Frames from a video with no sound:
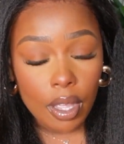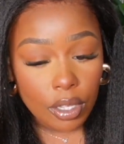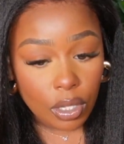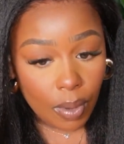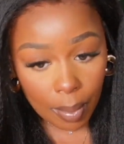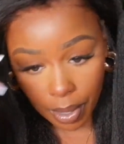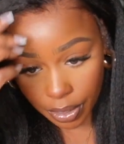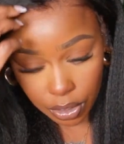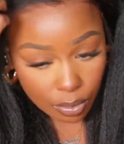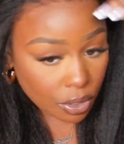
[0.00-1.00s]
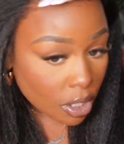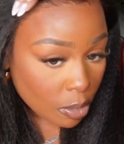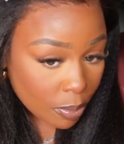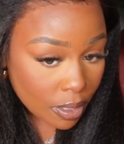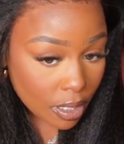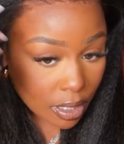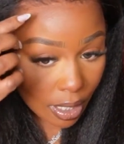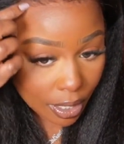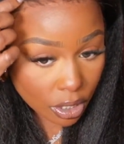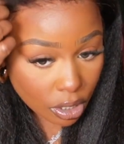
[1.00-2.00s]
So what I'm gonna do is just split these
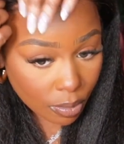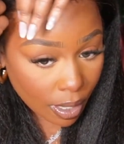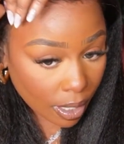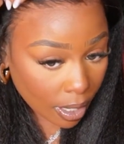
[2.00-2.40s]
sections right